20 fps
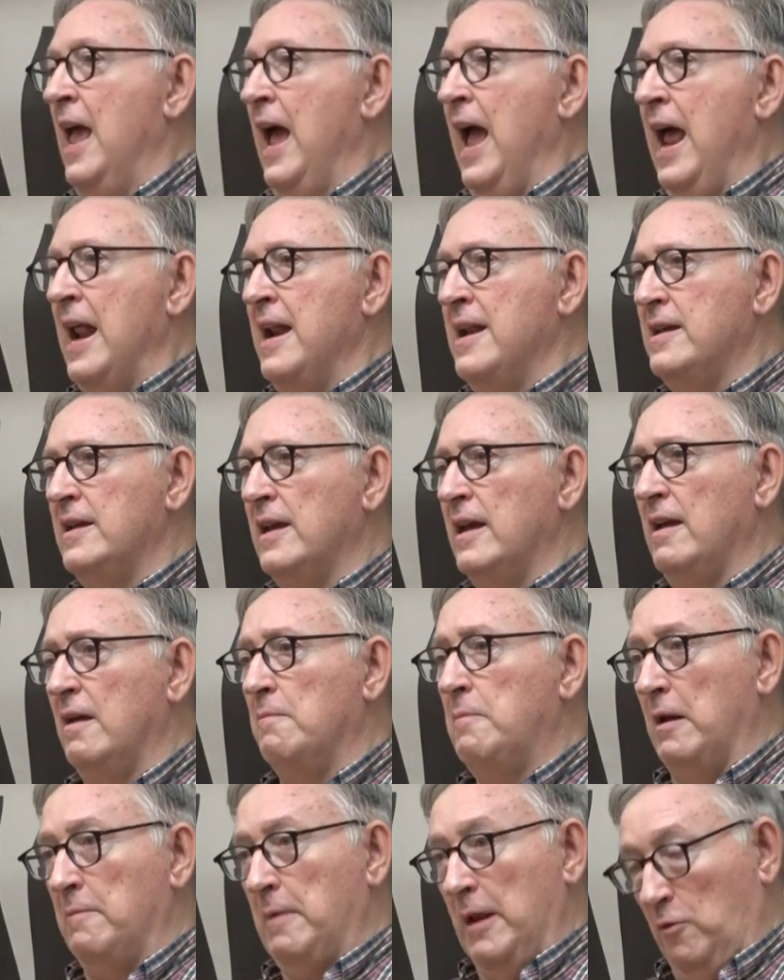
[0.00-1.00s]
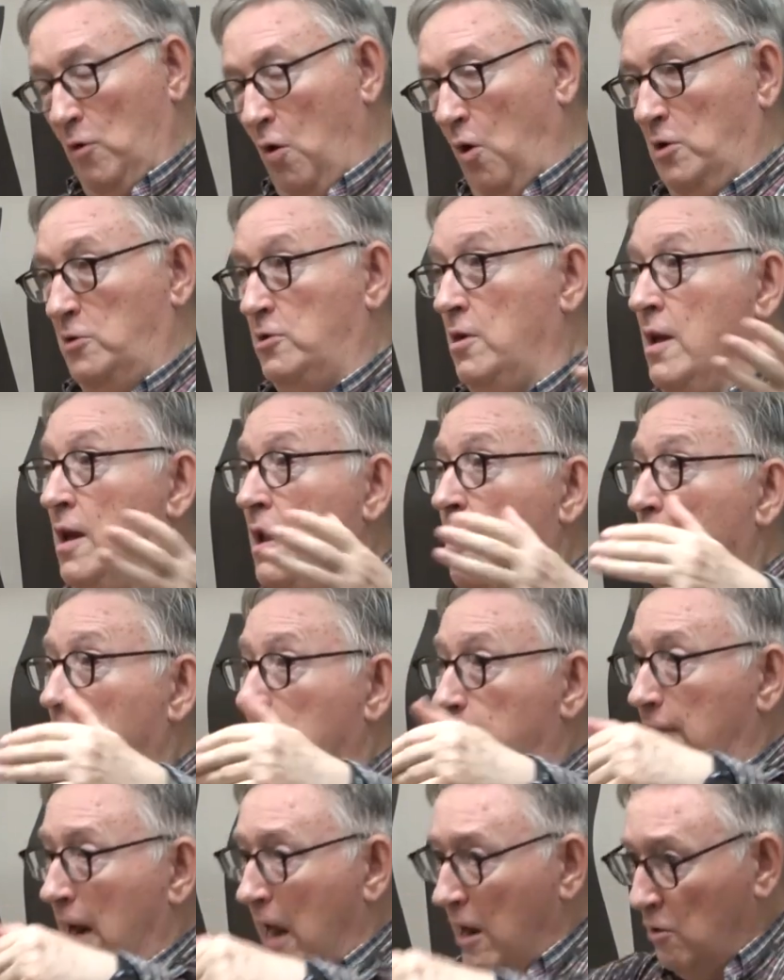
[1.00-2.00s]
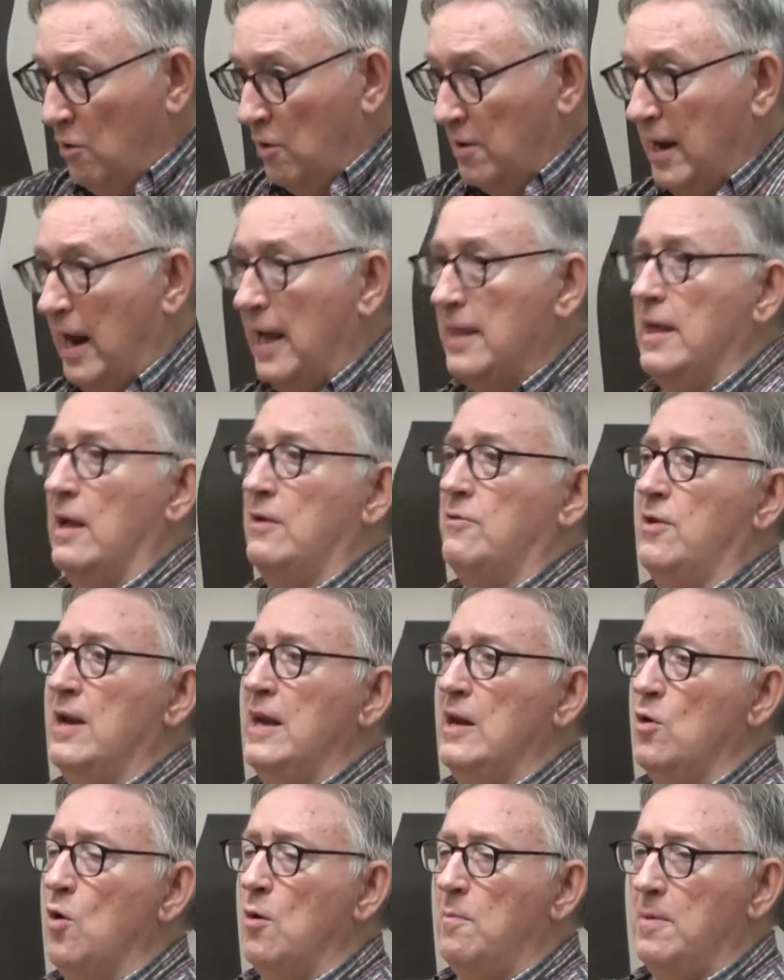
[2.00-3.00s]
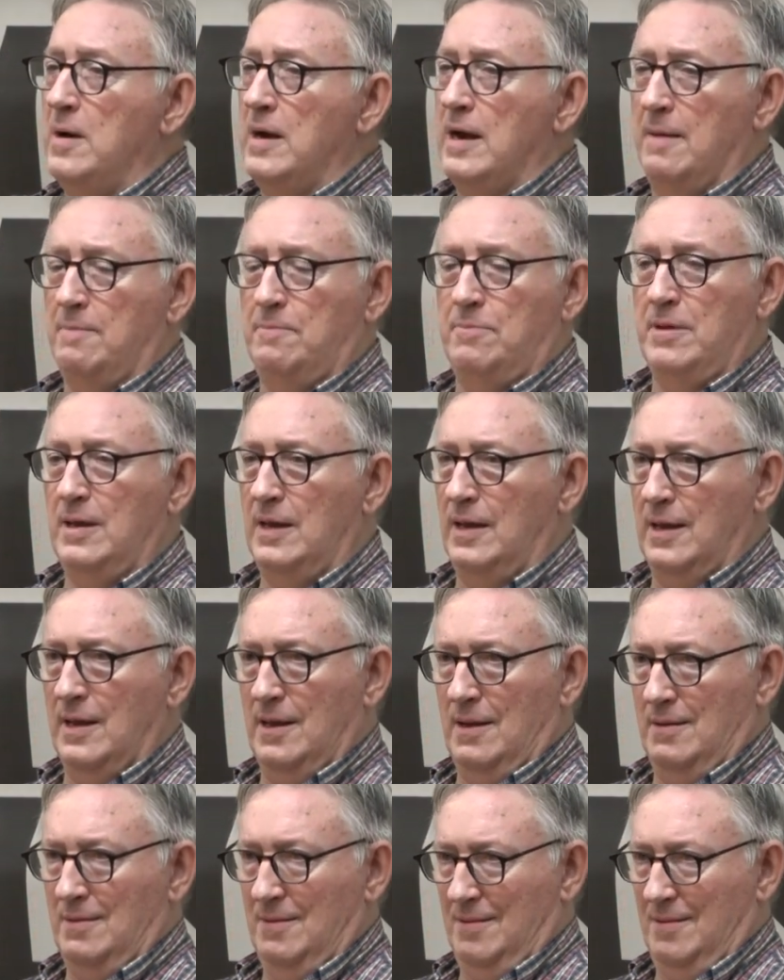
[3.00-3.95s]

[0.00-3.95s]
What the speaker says: And but of course, when Franco died, that really opened up the